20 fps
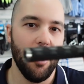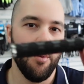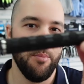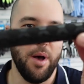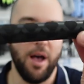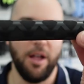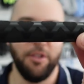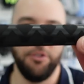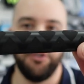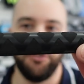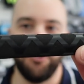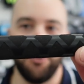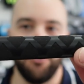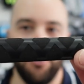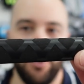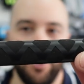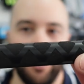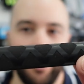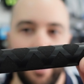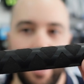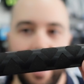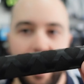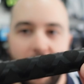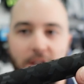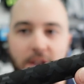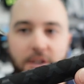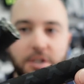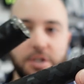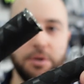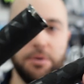But just a really
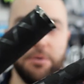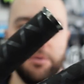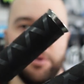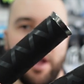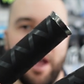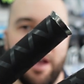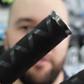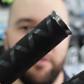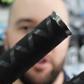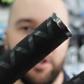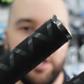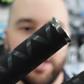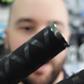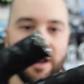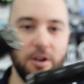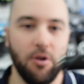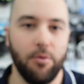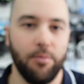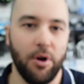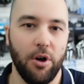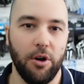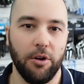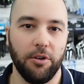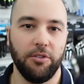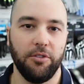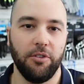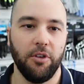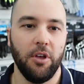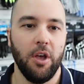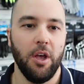handy tool to have in your tackle
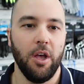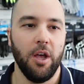box.